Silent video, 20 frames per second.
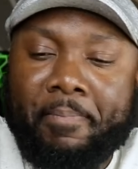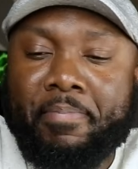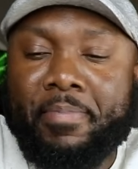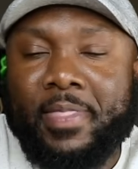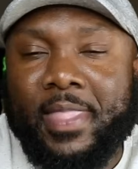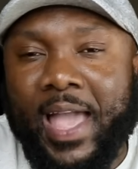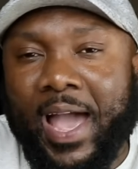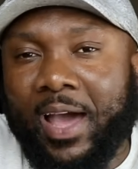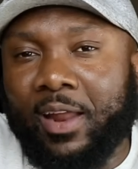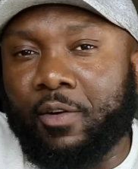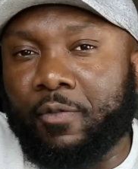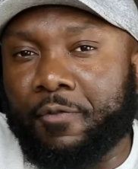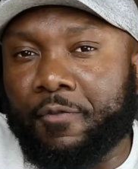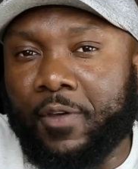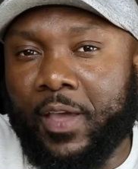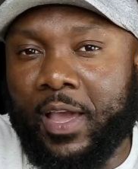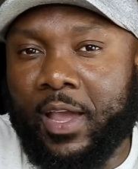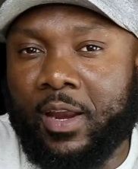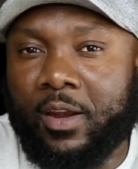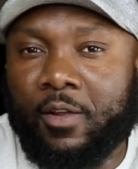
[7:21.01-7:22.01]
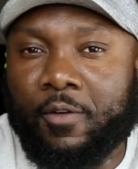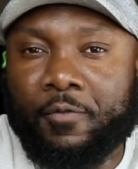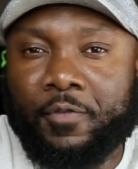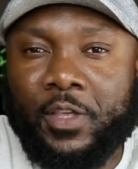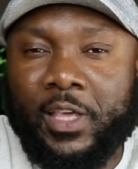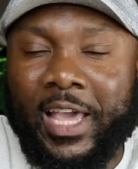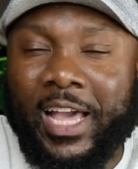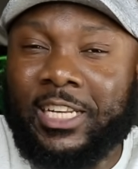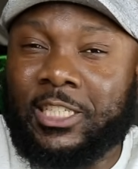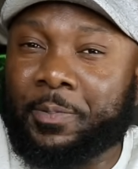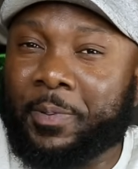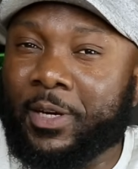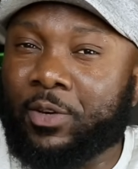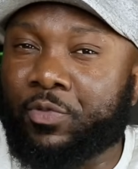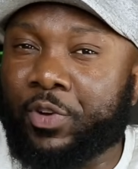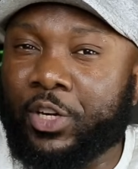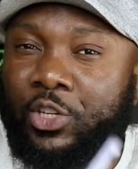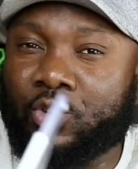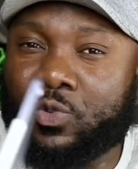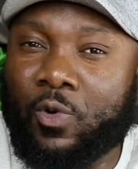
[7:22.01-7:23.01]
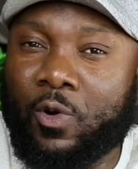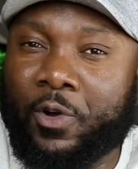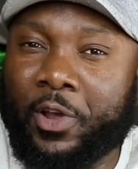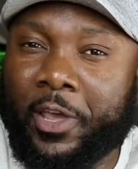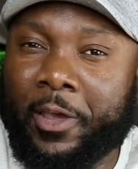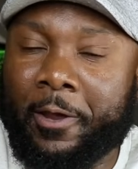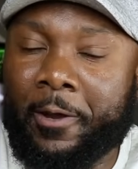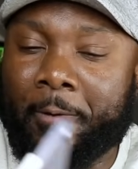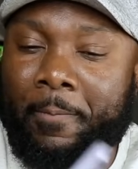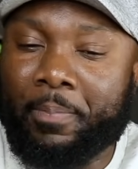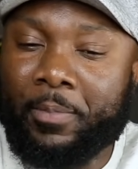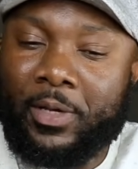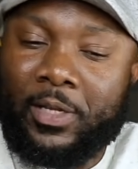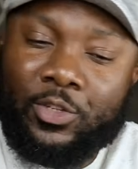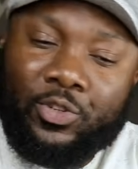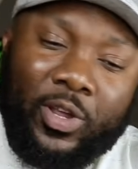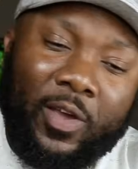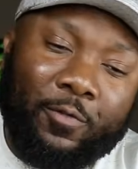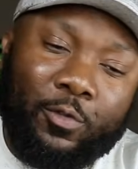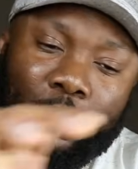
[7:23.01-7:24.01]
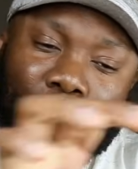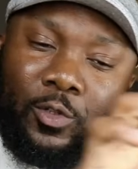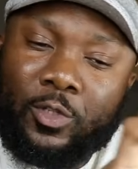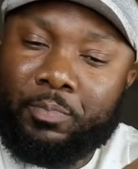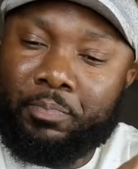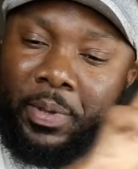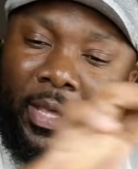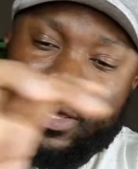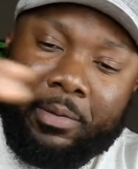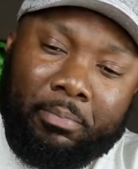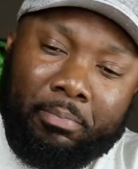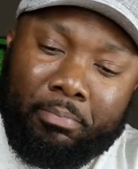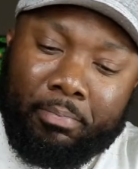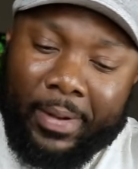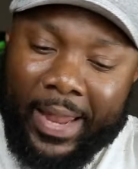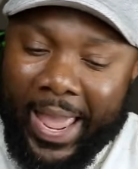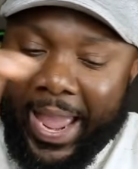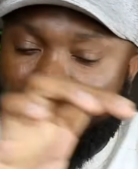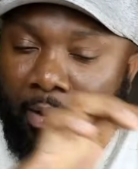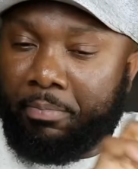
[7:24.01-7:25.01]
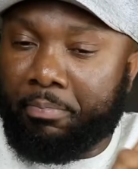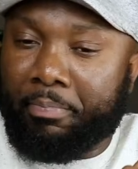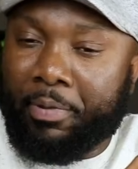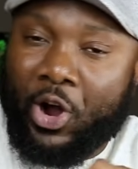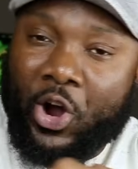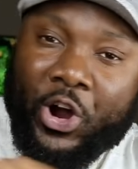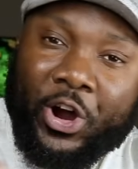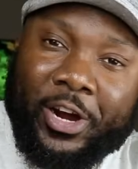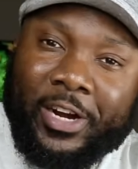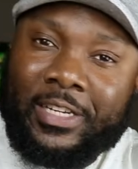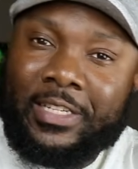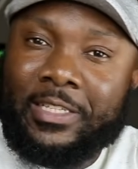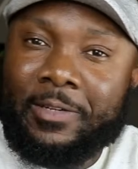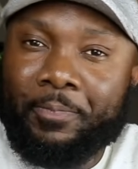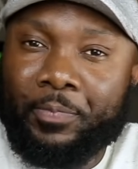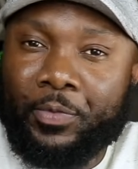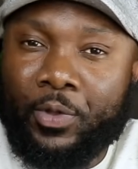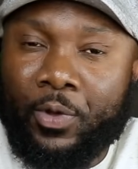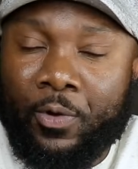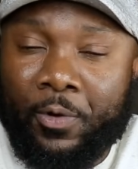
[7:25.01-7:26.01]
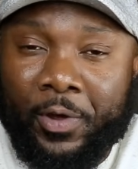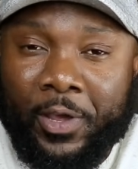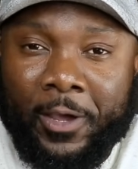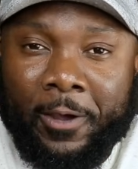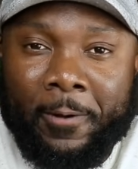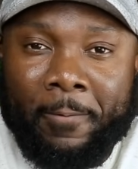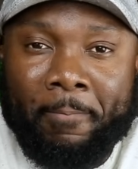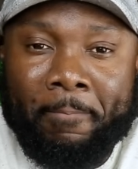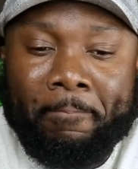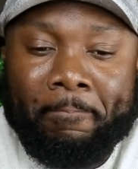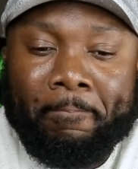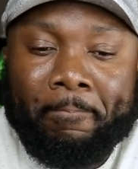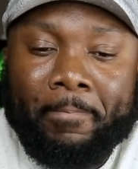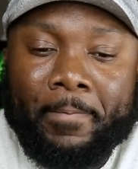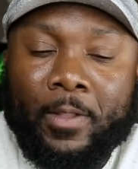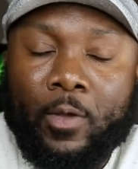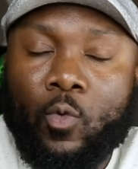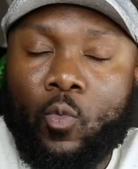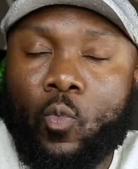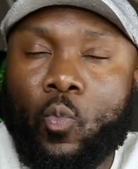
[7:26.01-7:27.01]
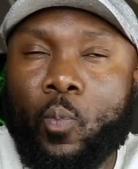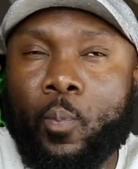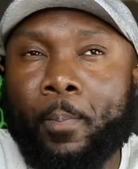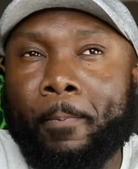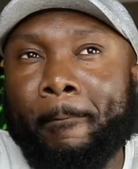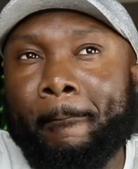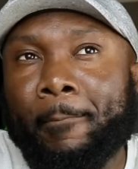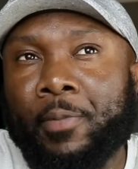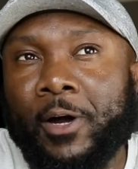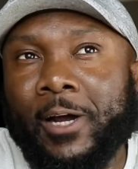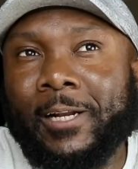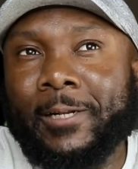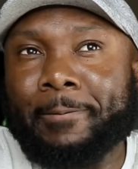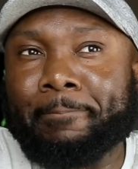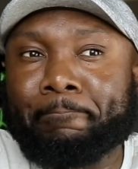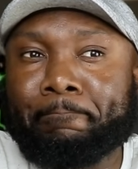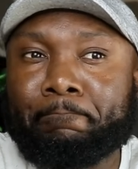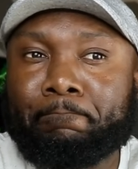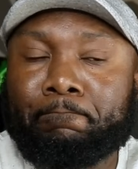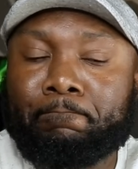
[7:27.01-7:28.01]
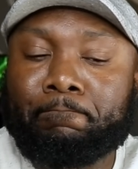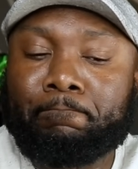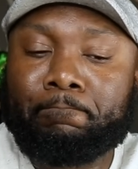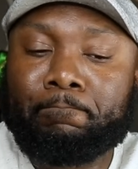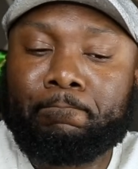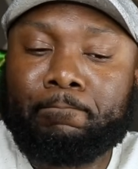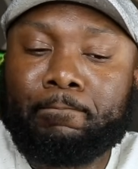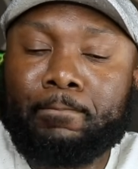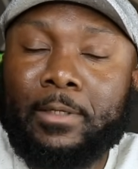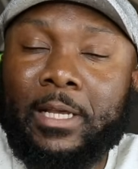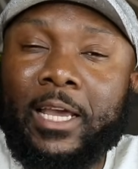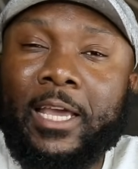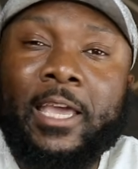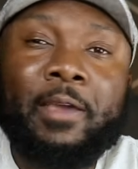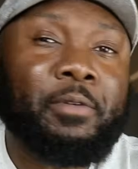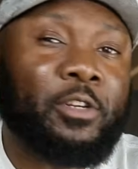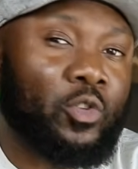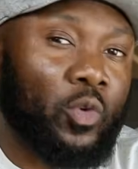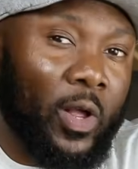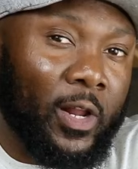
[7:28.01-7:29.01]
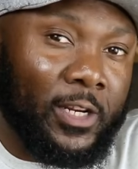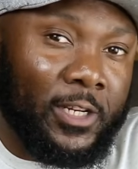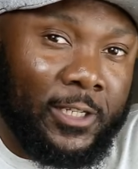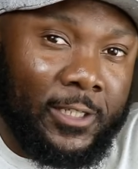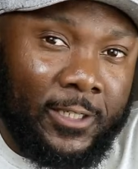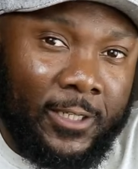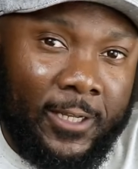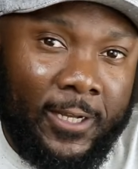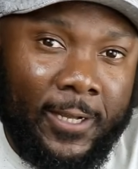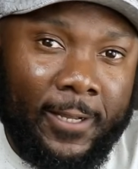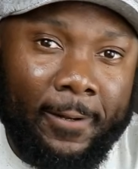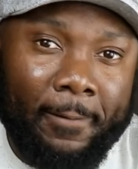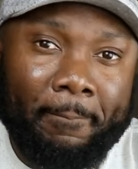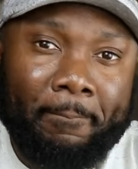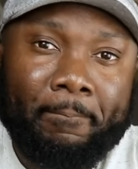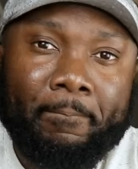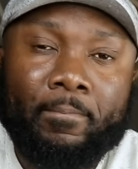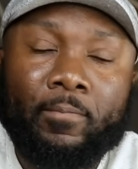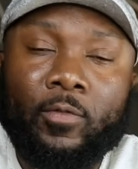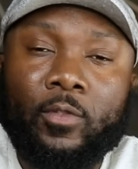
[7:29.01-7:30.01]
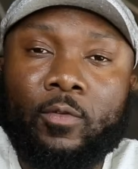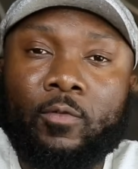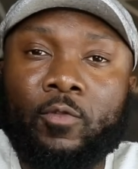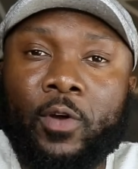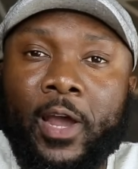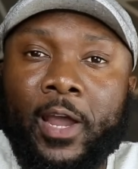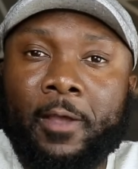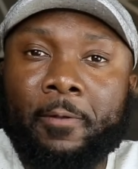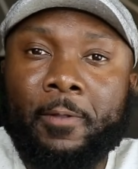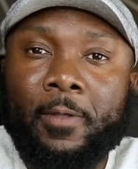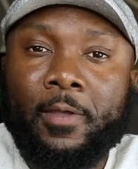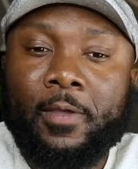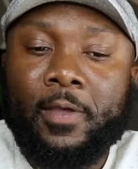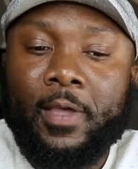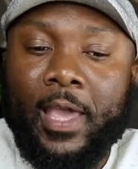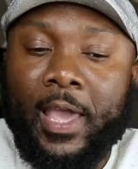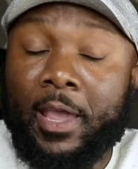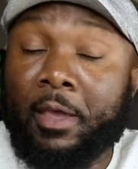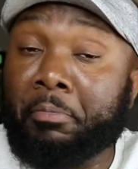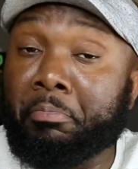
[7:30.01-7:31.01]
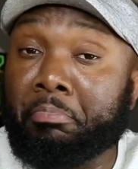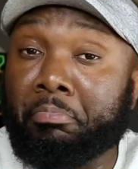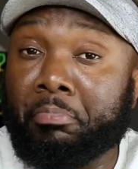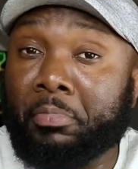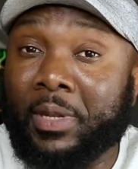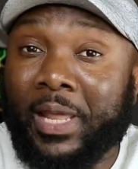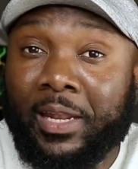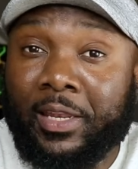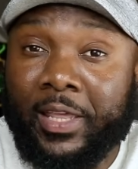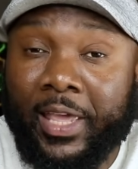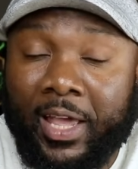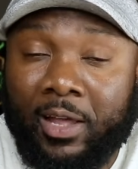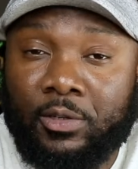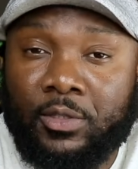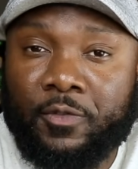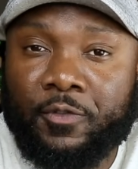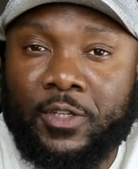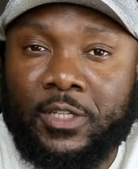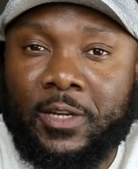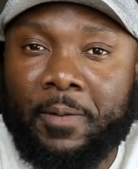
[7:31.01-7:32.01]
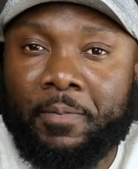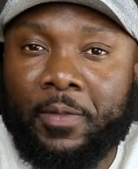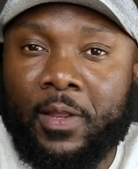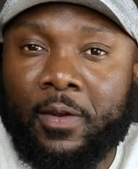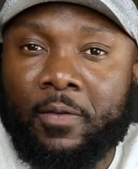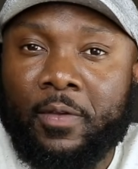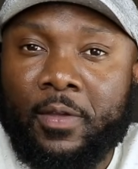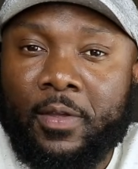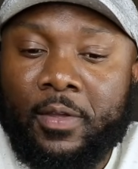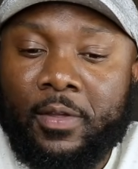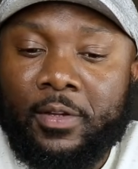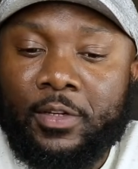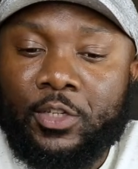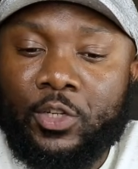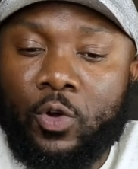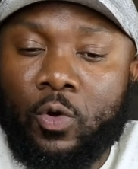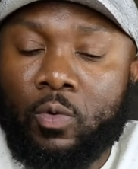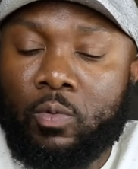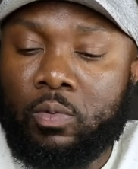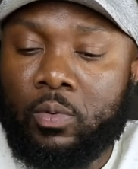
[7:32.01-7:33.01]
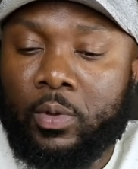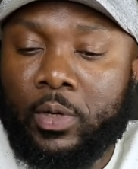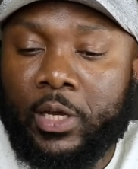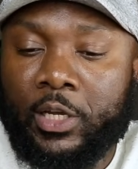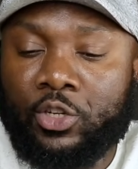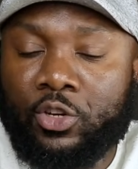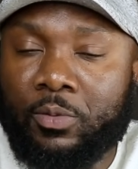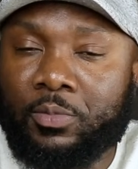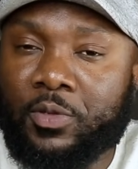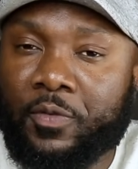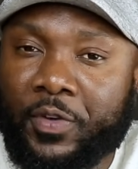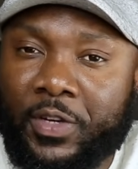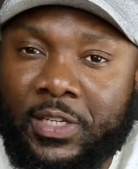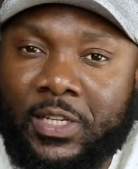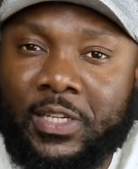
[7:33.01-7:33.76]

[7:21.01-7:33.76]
am not a fan of the aspect ratio on here because you have those big black bars on here, but image quality is good, right? And that counts for something. So in terms of